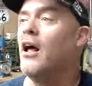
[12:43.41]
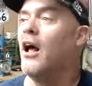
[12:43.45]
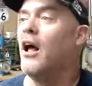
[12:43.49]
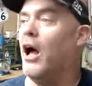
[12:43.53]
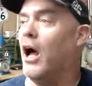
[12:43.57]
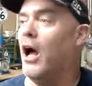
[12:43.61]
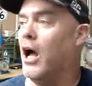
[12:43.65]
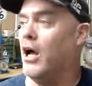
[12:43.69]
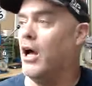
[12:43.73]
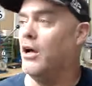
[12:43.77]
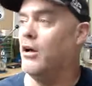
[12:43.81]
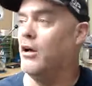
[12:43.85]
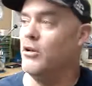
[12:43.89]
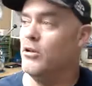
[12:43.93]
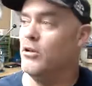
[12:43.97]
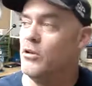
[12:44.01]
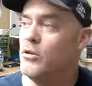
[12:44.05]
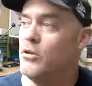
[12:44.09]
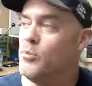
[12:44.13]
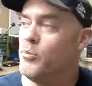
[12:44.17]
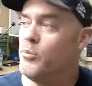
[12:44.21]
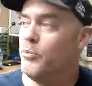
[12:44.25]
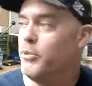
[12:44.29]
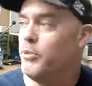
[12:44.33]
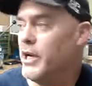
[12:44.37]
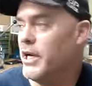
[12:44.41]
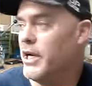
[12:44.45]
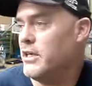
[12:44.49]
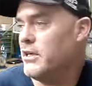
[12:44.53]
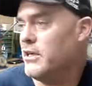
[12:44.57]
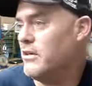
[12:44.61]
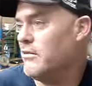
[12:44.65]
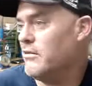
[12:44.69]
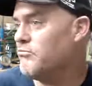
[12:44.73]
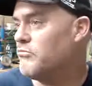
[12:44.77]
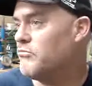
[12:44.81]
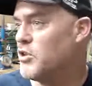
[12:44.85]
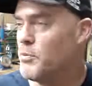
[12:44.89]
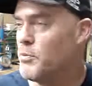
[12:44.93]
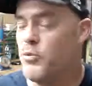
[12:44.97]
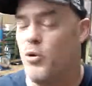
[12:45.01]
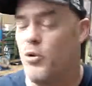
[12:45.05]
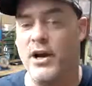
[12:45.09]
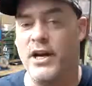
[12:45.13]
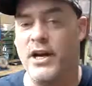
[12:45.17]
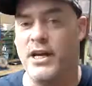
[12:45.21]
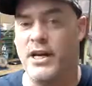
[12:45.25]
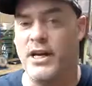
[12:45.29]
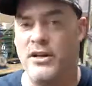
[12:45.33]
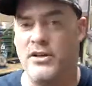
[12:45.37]
But the
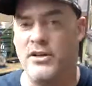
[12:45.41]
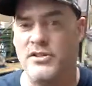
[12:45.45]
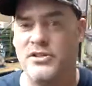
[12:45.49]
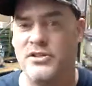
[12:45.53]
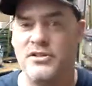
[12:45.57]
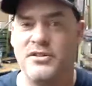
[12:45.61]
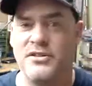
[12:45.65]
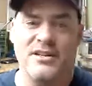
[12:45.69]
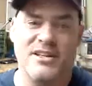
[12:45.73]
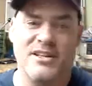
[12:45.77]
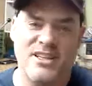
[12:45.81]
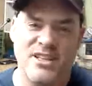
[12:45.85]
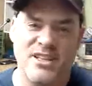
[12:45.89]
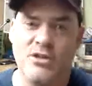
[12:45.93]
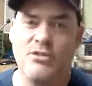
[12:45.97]
point is,